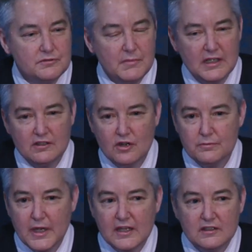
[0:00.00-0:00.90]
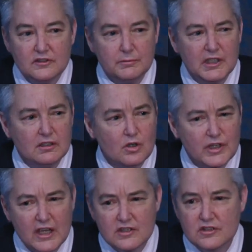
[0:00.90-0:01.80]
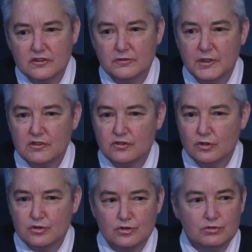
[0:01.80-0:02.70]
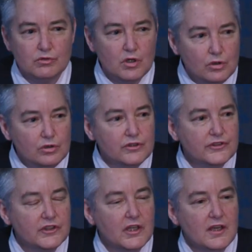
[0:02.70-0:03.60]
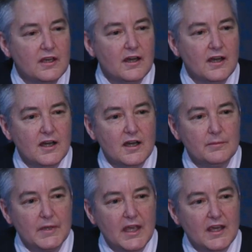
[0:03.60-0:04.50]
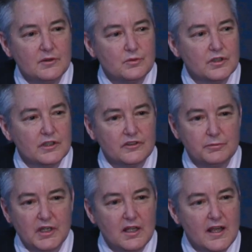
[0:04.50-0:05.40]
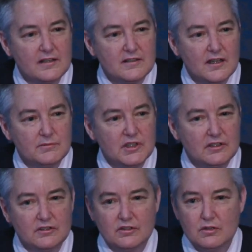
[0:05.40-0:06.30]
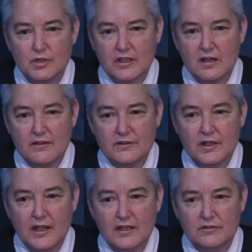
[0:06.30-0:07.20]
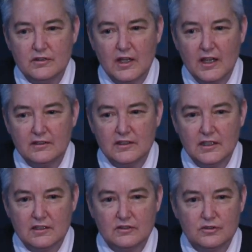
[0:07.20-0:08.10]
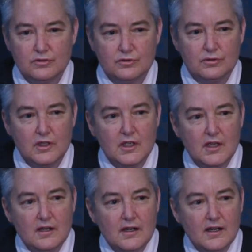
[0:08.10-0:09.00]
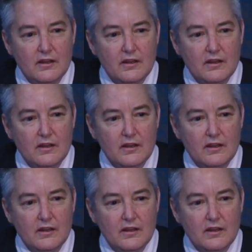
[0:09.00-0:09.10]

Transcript: many domains, many locations, many social roles, um, and we're going to spend a lot of time getting to know one another and, and getting to uh,